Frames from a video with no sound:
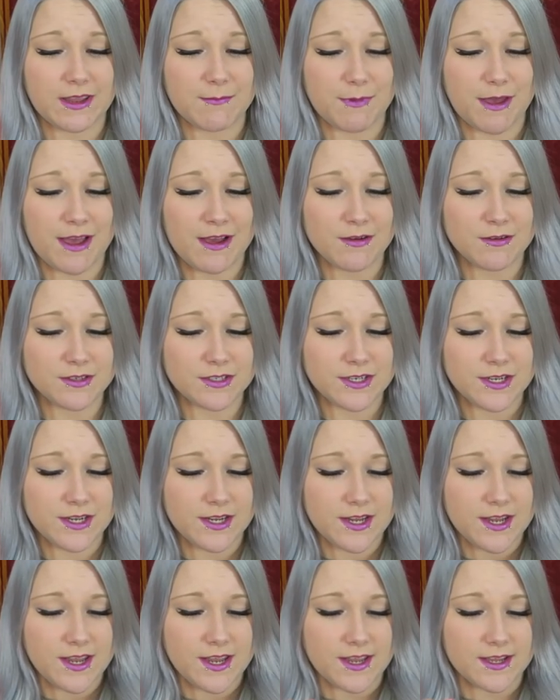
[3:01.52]
came out
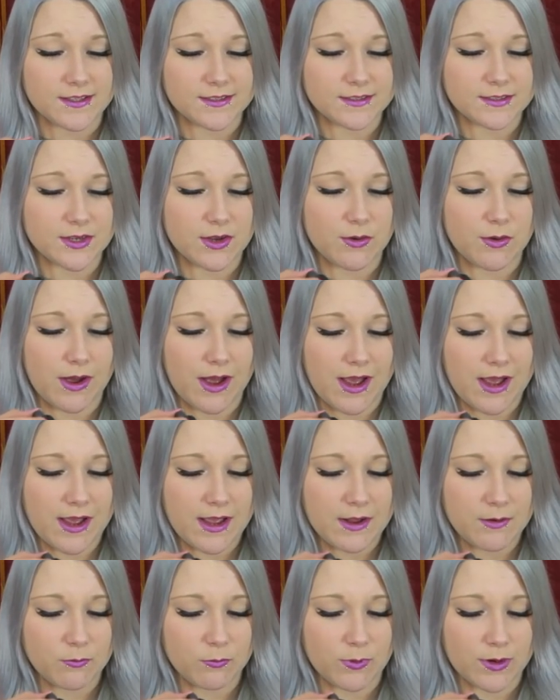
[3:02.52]
and so
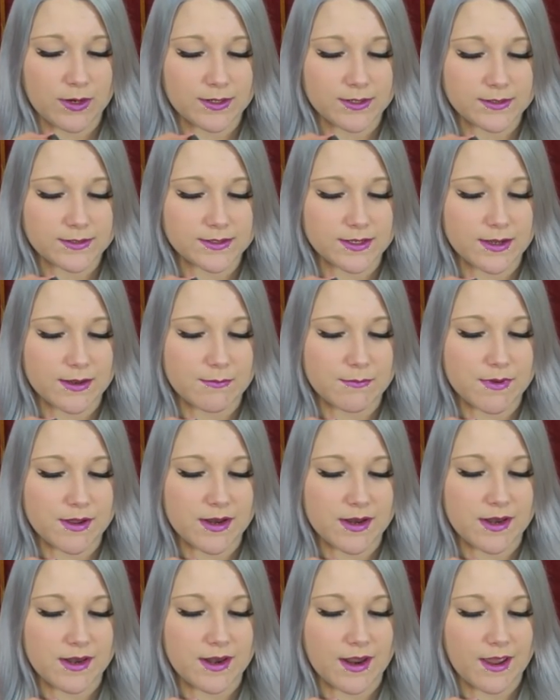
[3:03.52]
I want some
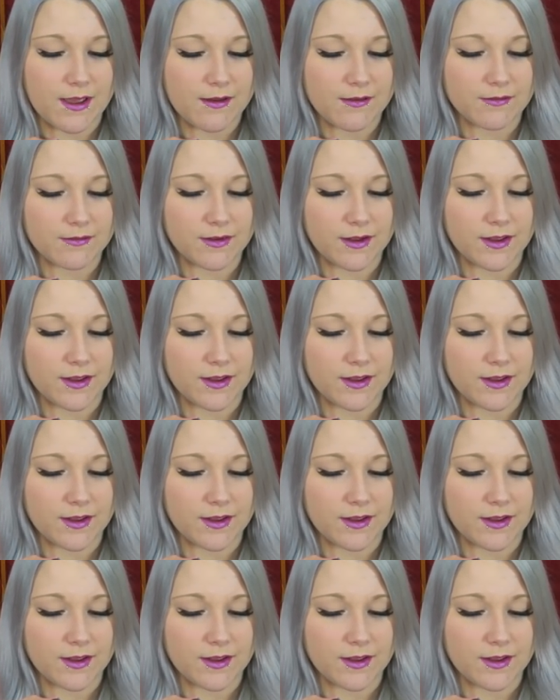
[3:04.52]
now.